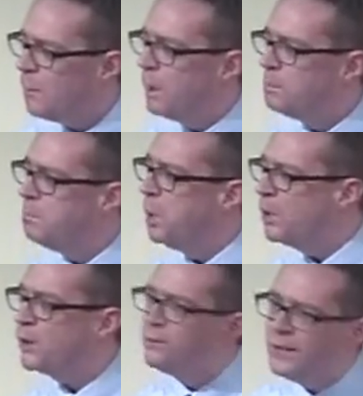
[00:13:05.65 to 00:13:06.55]
But
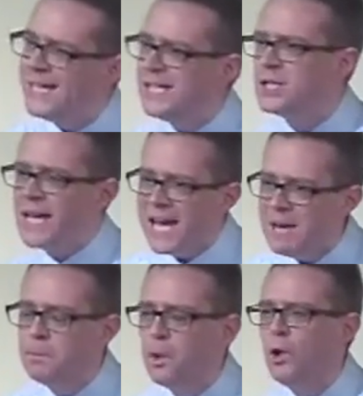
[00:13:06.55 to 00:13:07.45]
both of these
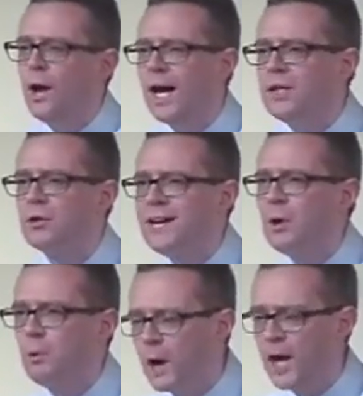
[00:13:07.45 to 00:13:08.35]
Hebrew and
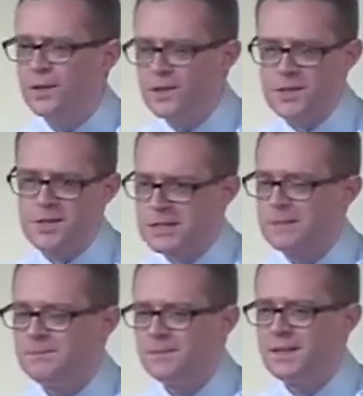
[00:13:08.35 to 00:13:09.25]
Greek words
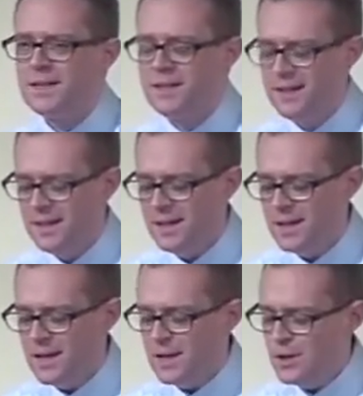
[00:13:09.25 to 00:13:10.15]

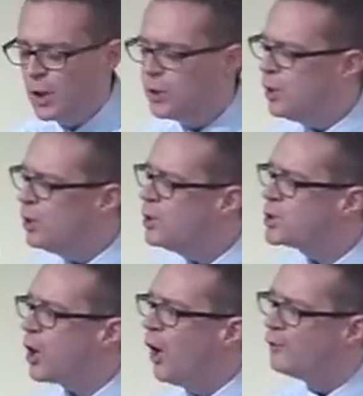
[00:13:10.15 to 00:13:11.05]
they're
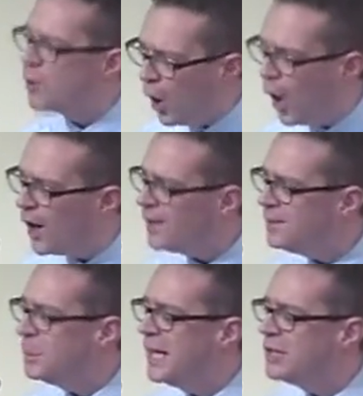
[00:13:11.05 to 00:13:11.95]
used of
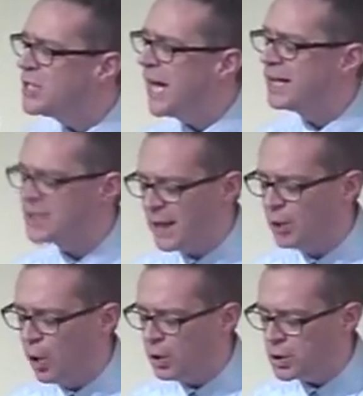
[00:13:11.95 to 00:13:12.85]
God being jealous
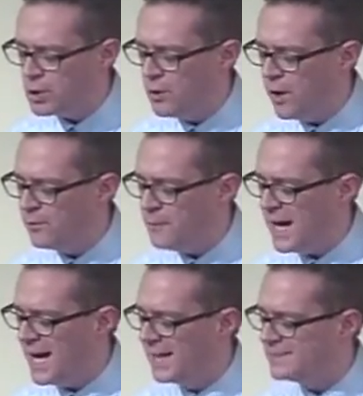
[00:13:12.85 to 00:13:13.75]
and also of
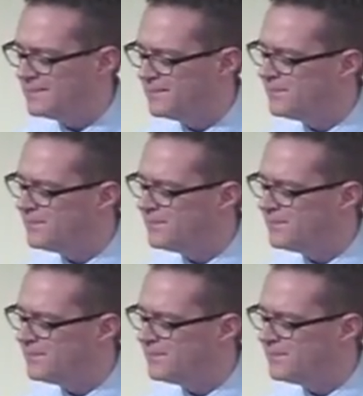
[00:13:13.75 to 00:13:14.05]
man.